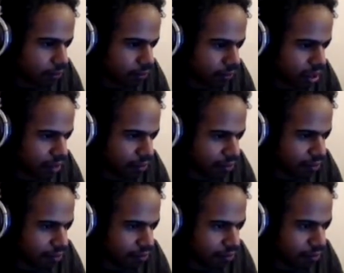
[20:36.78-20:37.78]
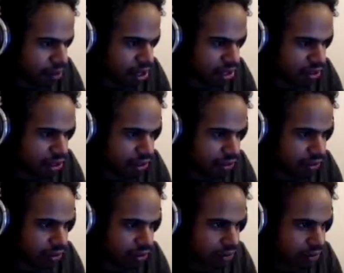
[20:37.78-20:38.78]
Wait, where'd you guys go?
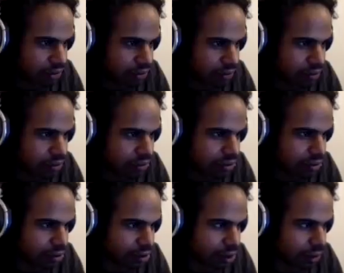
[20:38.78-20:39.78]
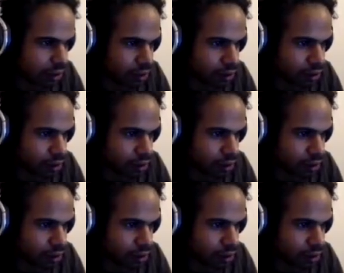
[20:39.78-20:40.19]
Oh well.